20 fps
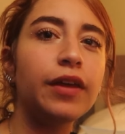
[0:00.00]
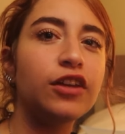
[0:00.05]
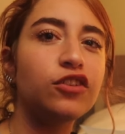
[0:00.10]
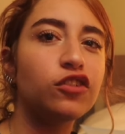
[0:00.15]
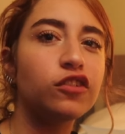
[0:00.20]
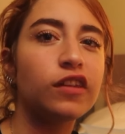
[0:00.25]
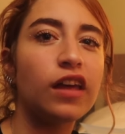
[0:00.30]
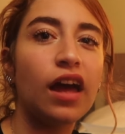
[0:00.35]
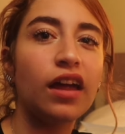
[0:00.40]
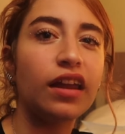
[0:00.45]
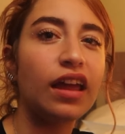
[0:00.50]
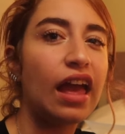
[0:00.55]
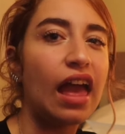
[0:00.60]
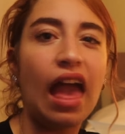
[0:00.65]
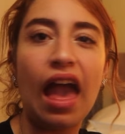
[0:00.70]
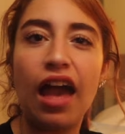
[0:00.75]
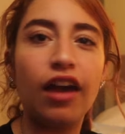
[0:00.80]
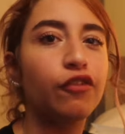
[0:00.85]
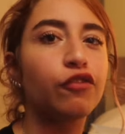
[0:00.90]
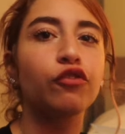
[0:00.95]
It just had
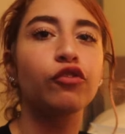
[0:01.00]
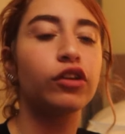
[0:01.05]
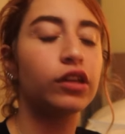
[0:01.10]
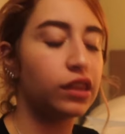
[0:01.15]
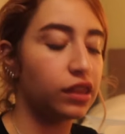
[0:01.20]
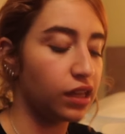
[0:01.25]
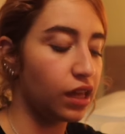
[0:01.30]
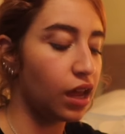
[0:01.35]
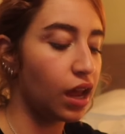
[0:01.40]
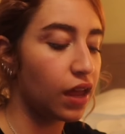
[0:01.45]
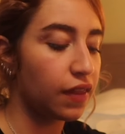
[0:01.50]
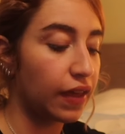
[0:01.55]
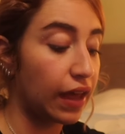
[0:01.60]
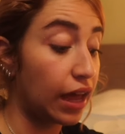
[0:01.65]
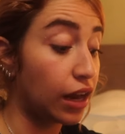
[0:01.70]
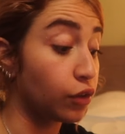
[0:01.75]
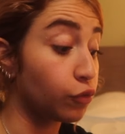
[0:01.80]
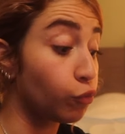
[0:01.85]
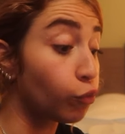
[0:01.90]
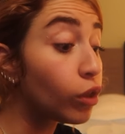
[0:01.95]
everything and they
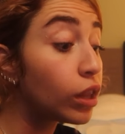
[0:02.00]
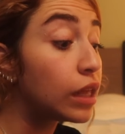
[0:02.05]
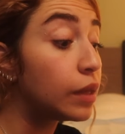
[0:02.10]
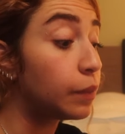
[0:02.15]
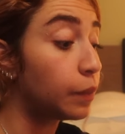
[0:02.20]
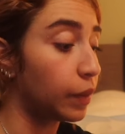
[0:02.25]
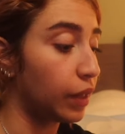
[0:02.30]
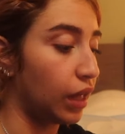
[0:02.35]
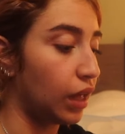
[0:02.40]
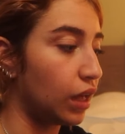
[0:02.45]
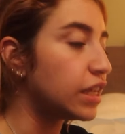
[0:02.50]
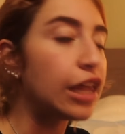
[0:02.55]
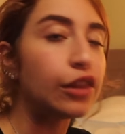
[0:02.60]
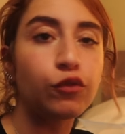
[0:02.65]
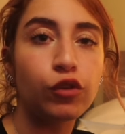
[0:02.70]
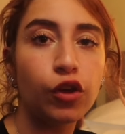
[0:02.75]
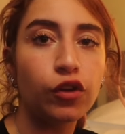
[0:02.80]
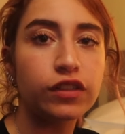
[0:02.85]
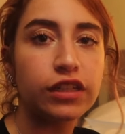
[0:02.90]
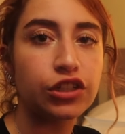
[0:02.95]
had a really big
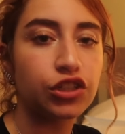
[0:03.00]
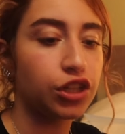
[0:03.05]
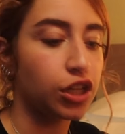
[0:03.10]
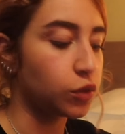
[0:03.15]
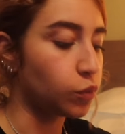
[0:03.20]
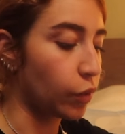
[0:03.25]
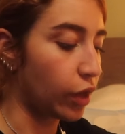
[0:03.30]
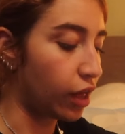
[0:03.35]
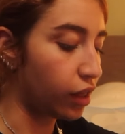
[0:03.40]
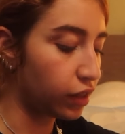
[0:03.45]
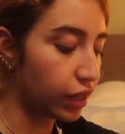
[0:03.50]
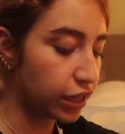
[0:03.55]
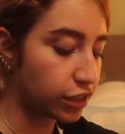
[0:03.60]
Sanrio section as well.